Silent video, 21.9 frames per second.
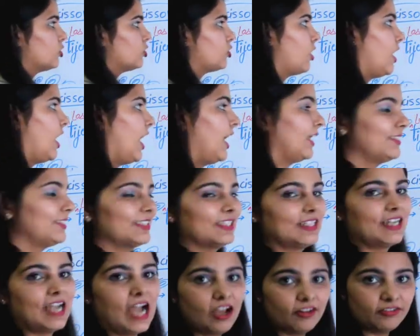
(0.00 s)
So las
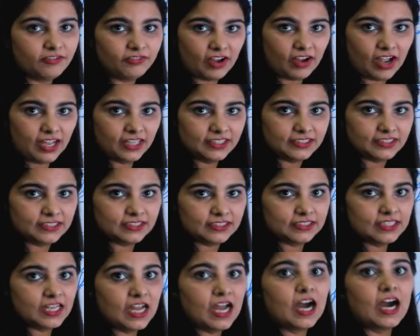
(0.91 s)
gafas
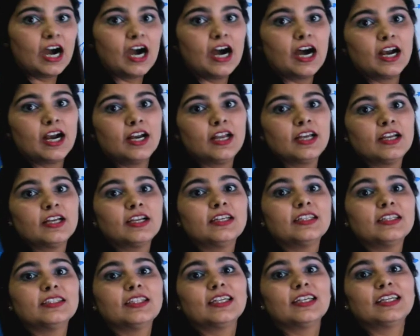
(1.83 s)
are
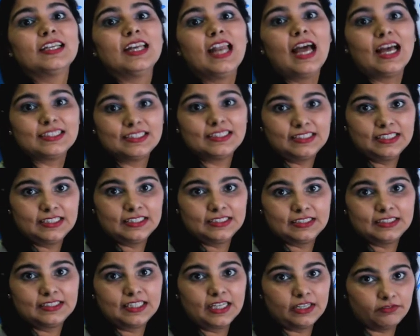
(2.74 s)
the
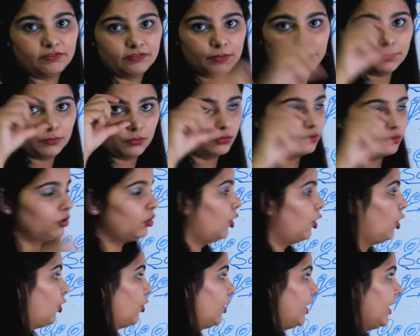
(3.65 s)
glasses that we put.
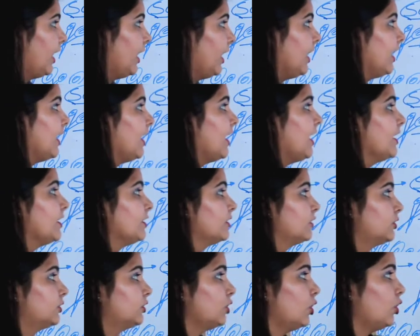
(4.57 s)
Okay?
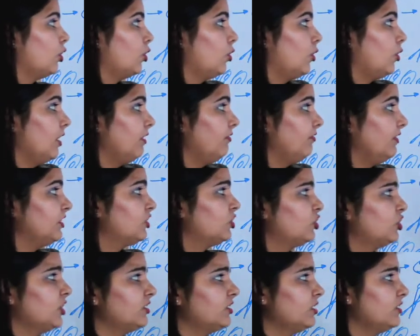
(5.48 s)
So if
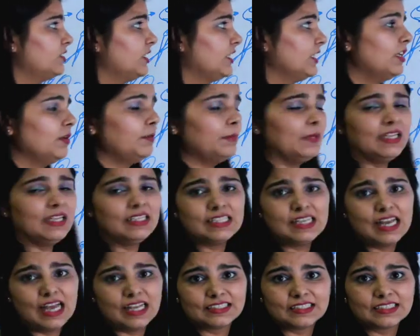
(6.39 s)
it's just a single
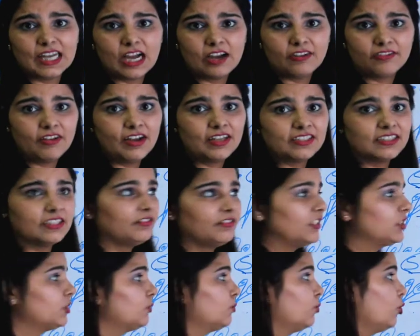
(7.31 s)
piece, las gafas.
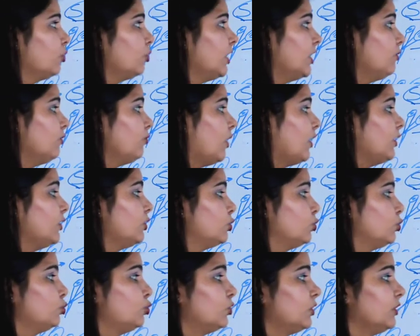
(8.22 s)
If it's more than 1,
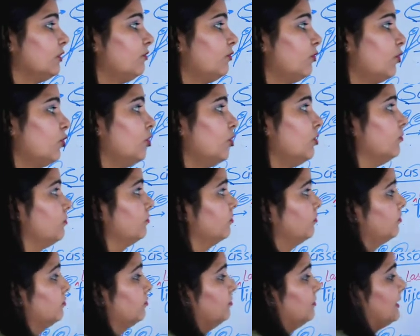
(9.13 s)
2, 3, 4,
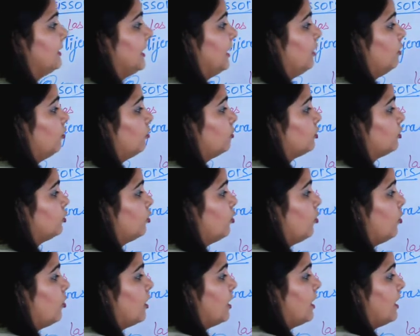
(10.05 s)
then
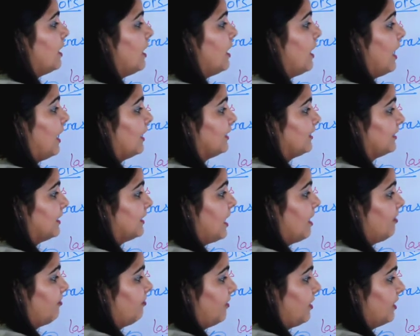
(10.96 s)
also las
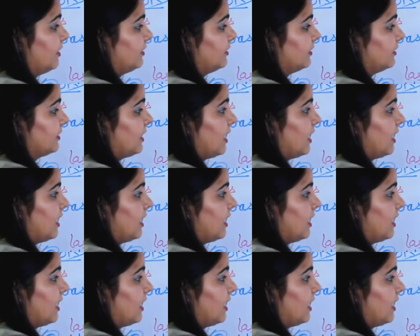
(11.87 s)
gafas.